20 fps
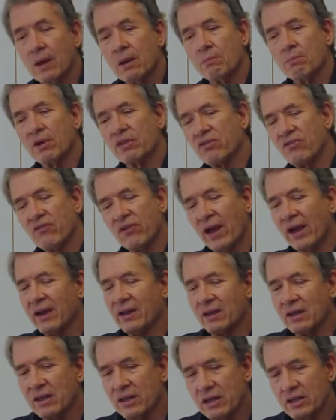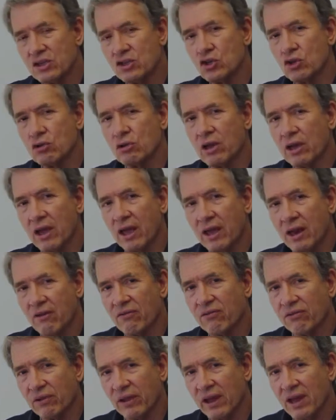But the fact is, you can get
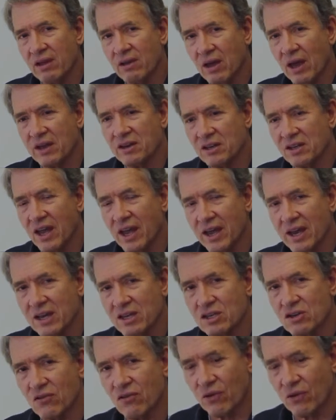a taste